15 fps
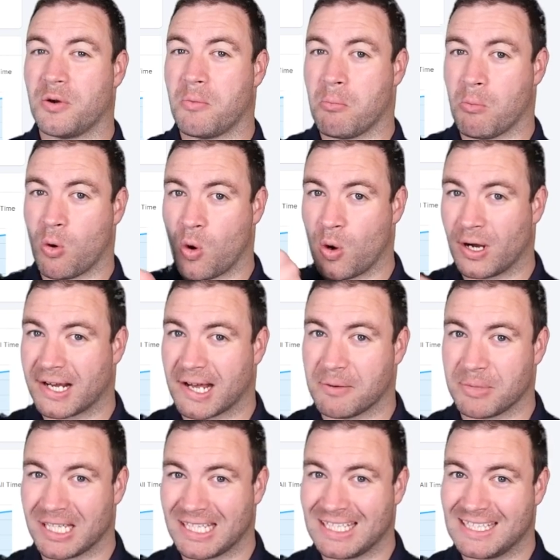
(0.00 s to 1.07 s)
more
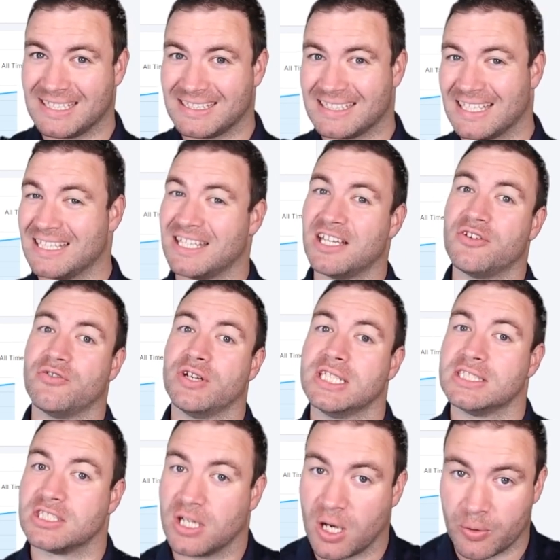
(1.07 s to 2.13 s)
coming in than there is
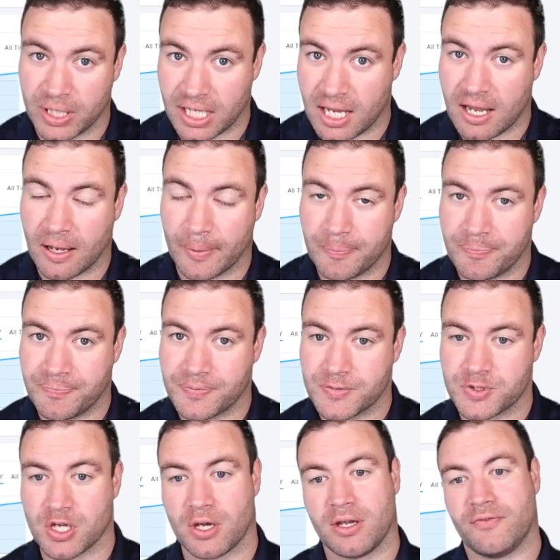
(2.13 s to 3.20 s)
going out.
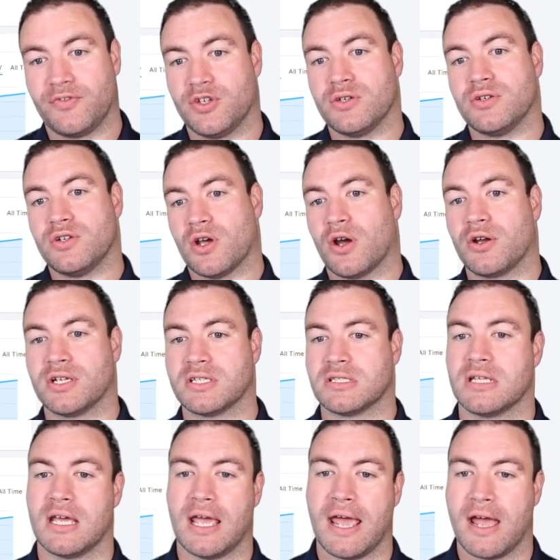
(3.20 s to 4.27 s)
So if you notice
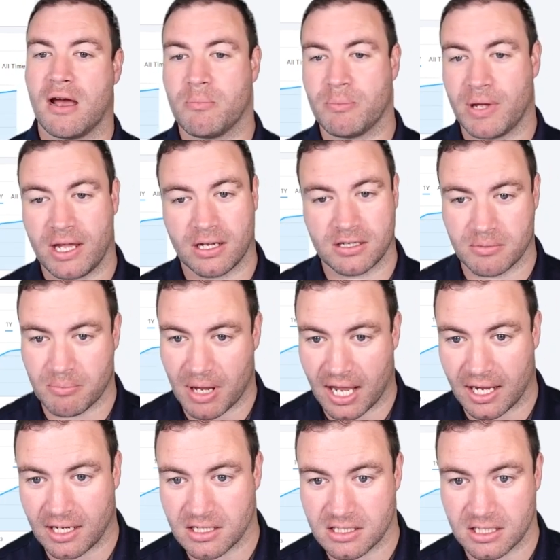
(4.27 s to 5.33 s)
that outbound
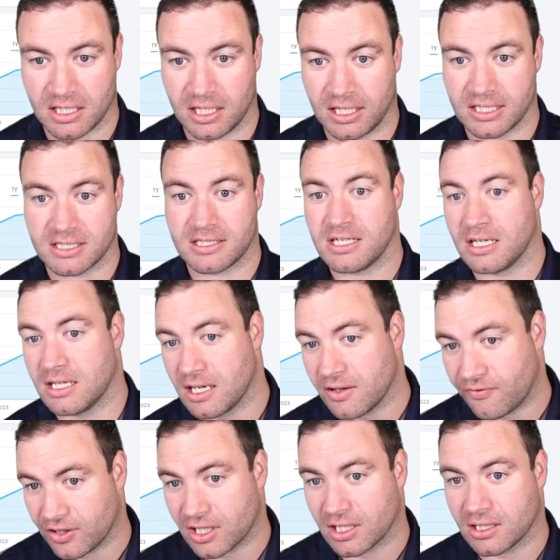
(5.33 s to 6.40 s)
domains is
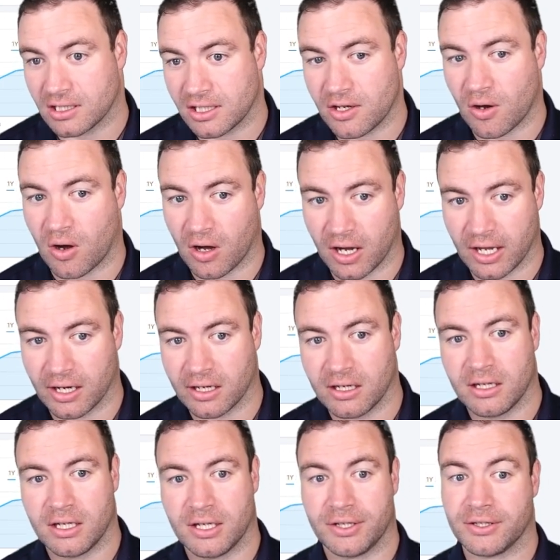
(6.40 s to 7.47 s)
significantly higher
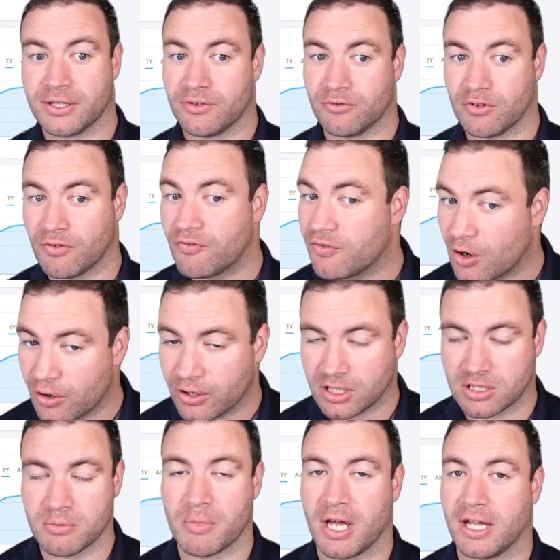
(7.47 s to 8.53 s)
than referring
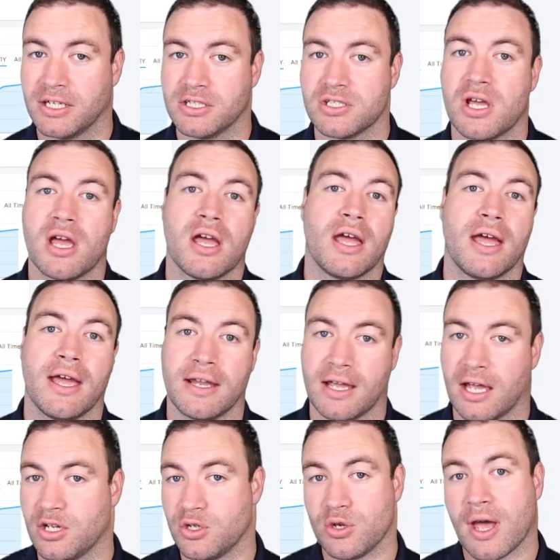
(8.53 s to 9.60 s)
domains,
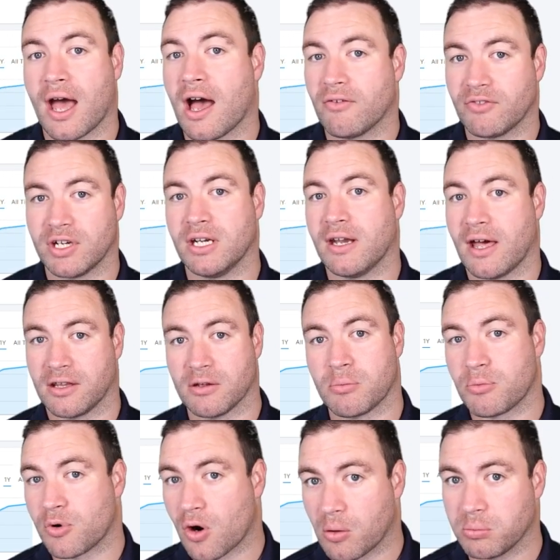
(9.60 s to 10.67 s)
again, you have another
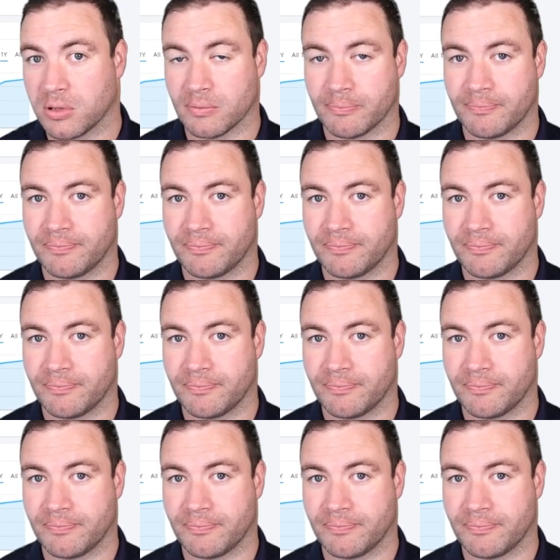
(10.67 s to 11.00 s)
problem.